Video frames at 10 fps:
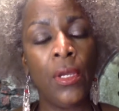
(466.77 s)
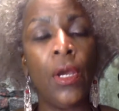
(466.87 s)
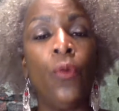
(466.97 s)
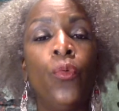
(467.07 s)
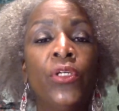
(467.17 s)

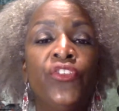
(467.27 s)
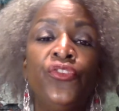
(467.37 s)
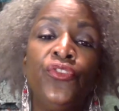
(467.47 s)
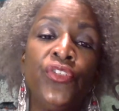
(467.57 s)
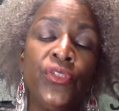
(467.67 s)
I want you
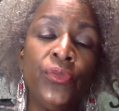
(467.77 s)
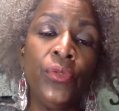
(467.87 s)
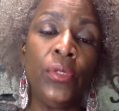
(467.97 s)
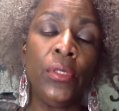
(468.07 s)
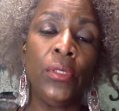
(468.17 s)
to
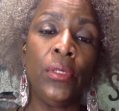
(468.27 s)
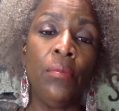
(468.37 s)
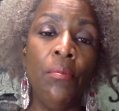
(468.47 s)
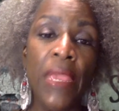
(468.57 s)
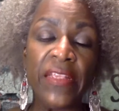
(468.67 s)

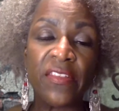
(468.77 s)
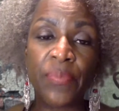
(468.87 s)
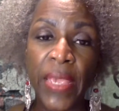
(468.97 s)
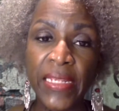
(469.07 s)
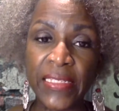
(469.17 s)
make
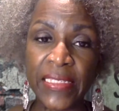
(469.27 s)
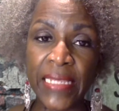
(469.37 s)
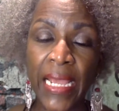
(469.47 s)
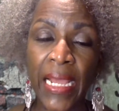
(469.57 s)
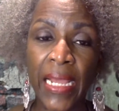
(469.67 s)
space,
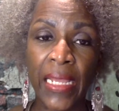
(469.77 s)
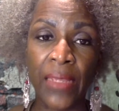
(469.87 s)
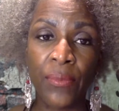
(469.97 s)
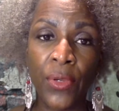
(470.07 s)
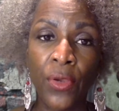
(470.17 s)

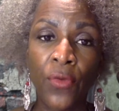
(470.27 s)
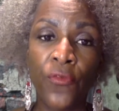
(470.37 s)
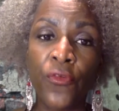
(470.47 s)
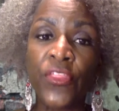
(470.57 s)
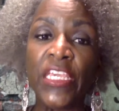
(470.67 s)
time
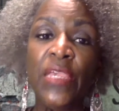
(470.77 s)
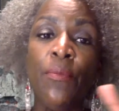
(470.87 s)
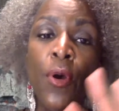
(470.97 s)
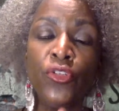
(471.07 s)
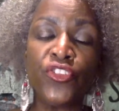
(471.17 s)
for the
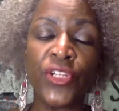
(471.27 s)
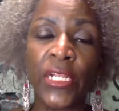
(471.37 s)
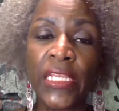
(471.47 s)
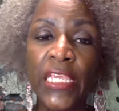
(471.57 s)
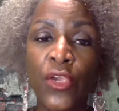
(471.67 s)

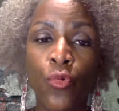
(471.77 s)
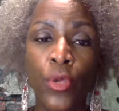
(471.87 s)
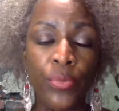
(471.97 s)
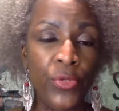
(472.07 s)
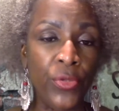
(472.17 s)
emotionally
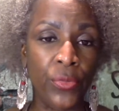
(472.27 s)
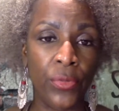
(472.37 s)
equip you